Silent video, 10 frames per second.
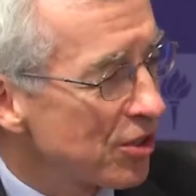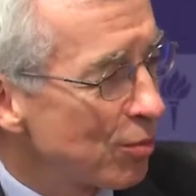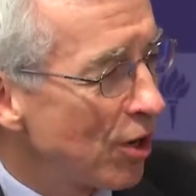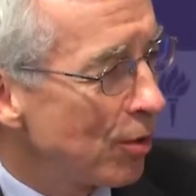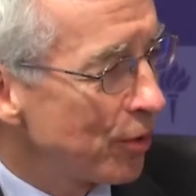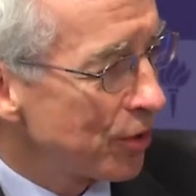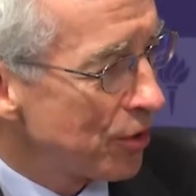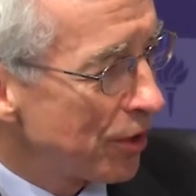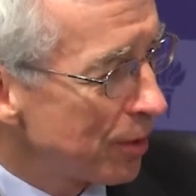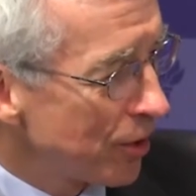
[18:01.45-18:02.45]
the problem we were
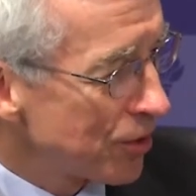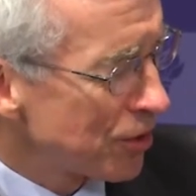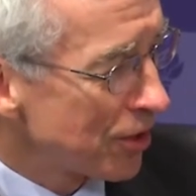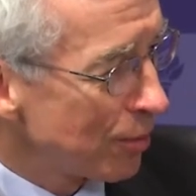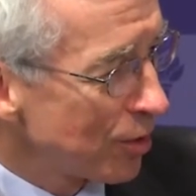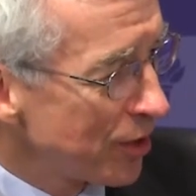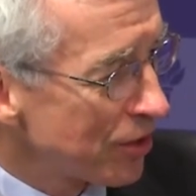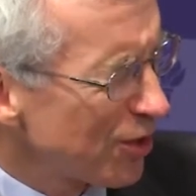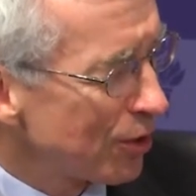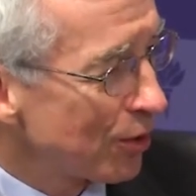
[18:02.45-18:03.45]
talking about just a couple of
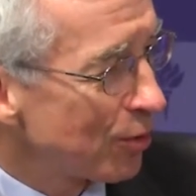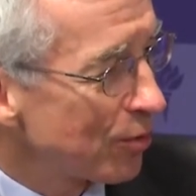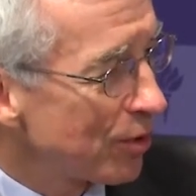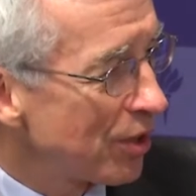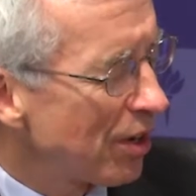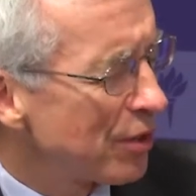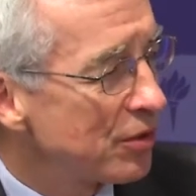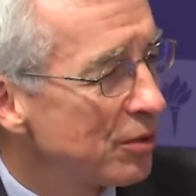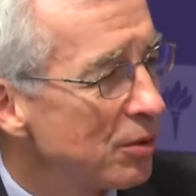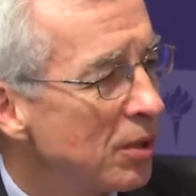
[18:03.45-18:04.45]
minutes ago with regard
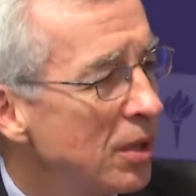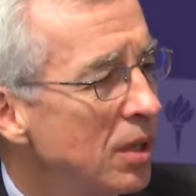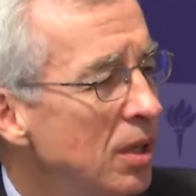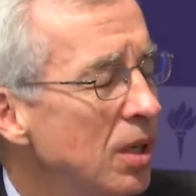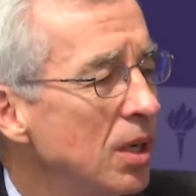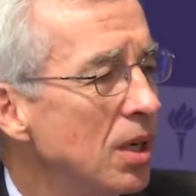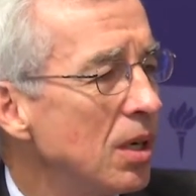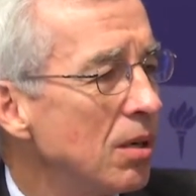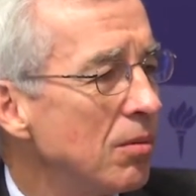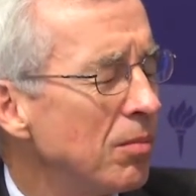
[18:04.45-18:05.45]
to
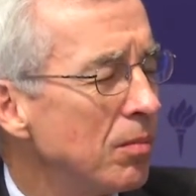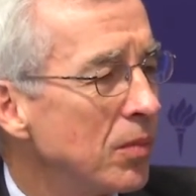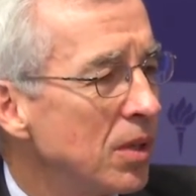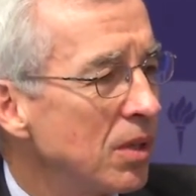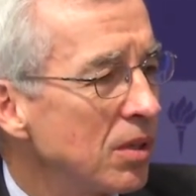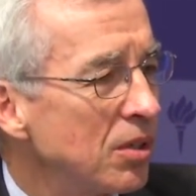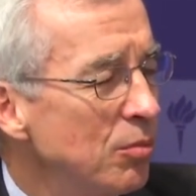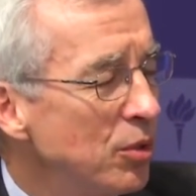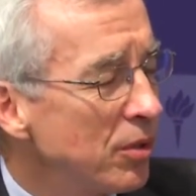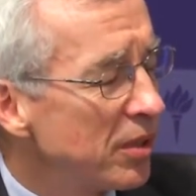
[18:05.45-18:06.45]
um,
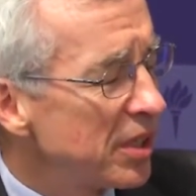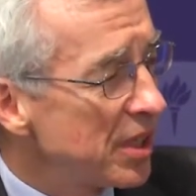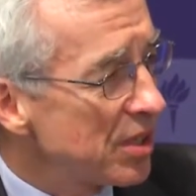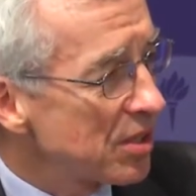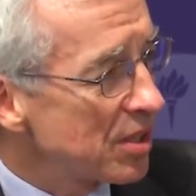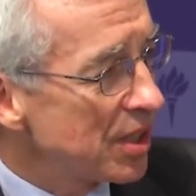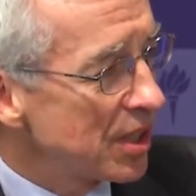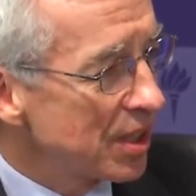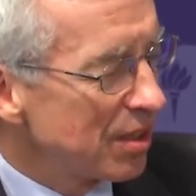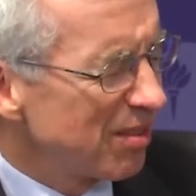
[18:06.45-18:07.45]
communities
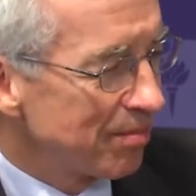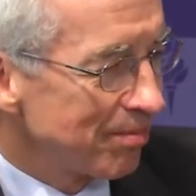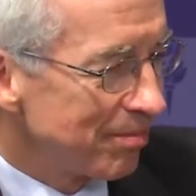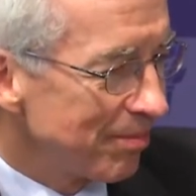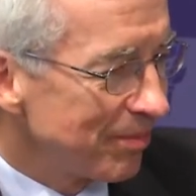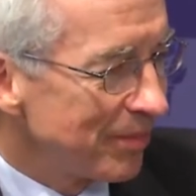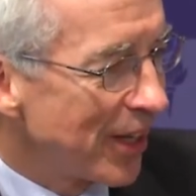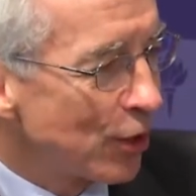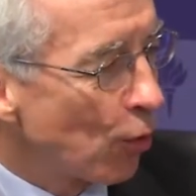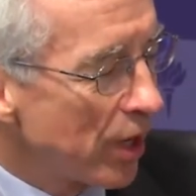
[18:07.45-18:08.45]
in
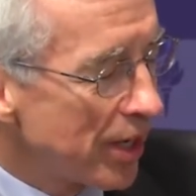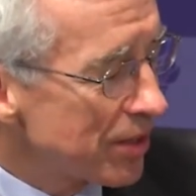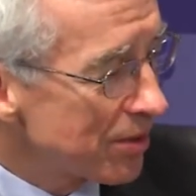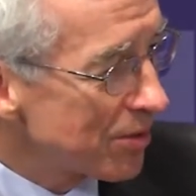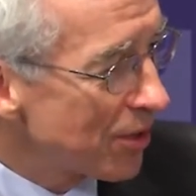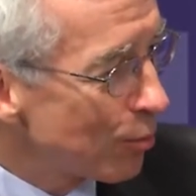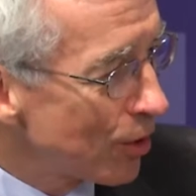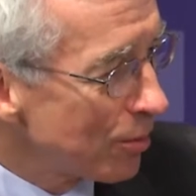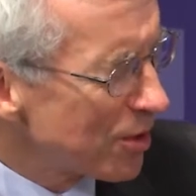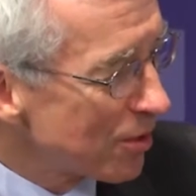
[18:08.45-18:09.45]
ghettoized
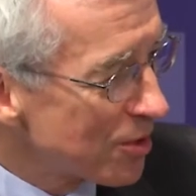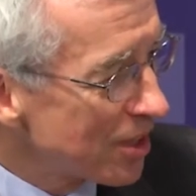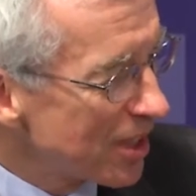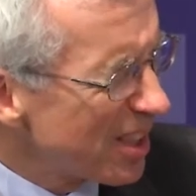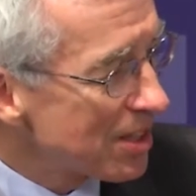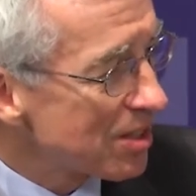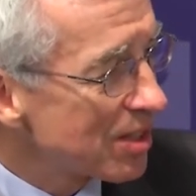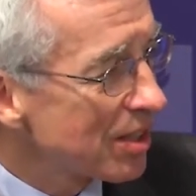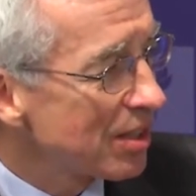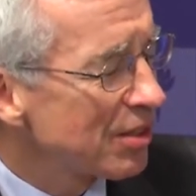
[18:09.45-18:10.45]
suburbs of cities mm
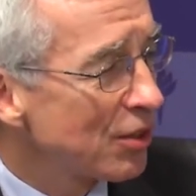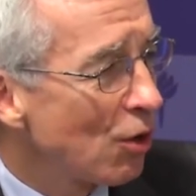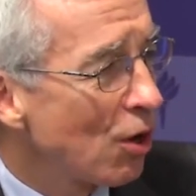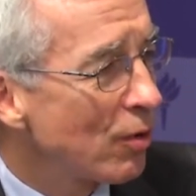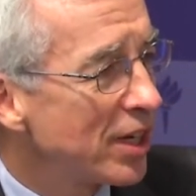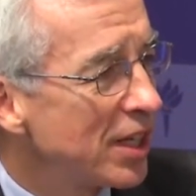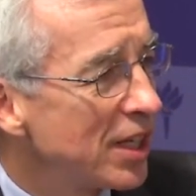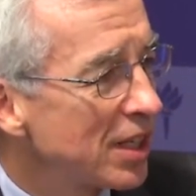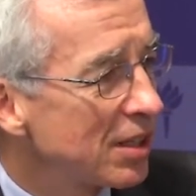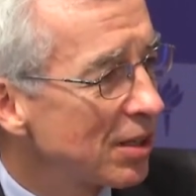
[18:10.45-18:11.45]
-hmm. uh, that
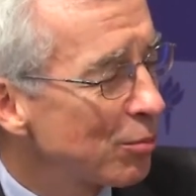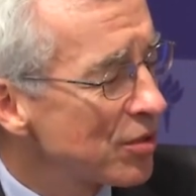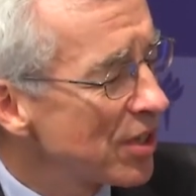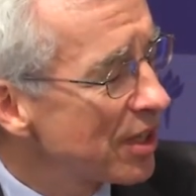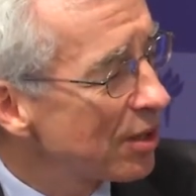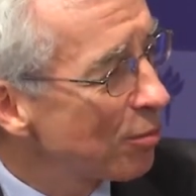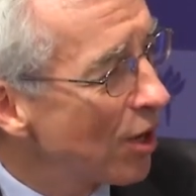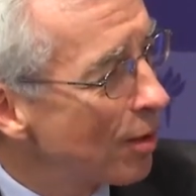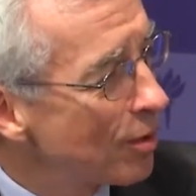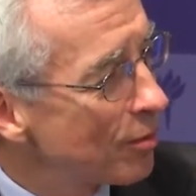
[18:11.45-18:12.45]
already uh, present a
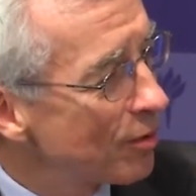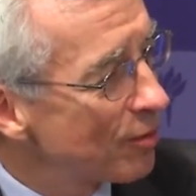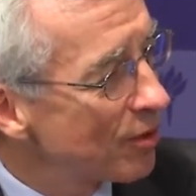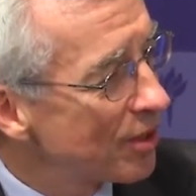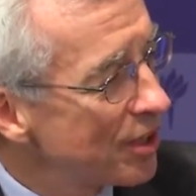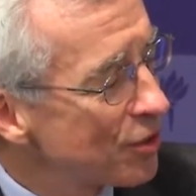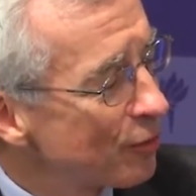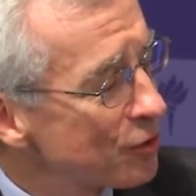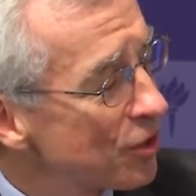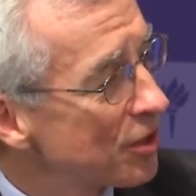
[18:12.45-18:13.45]
problem of uh,
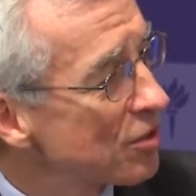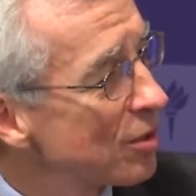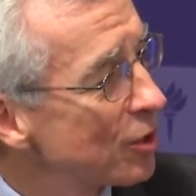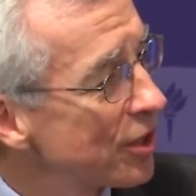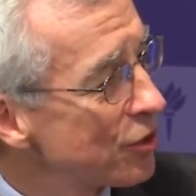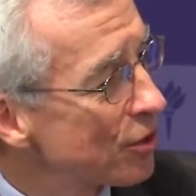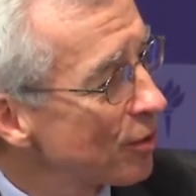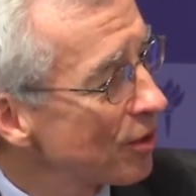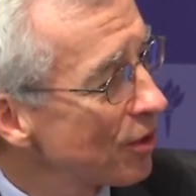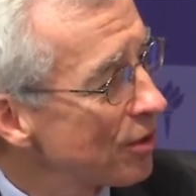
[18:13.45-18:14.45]
insufficient assimilation
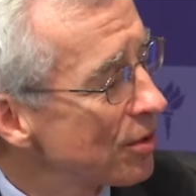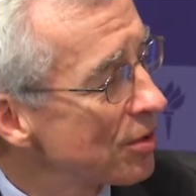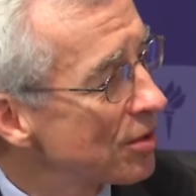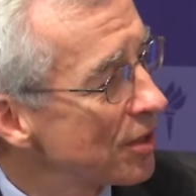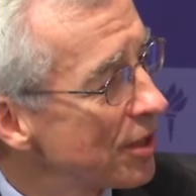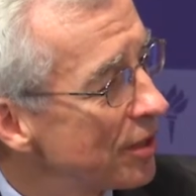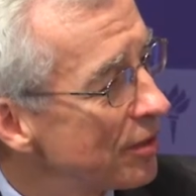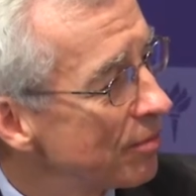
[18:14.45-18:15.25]
with the larger society.